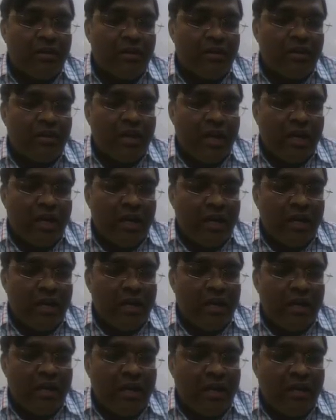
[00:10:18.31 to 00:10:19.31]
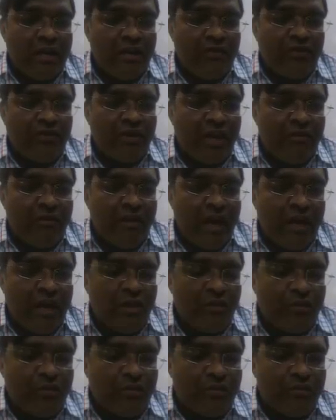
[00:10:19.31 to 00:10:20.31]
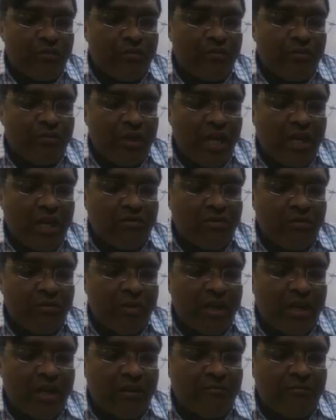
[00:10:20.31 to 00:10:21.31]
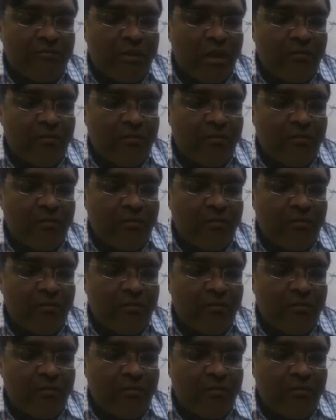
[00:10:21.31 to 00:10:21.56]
So you can write anything, but then depending on what you write,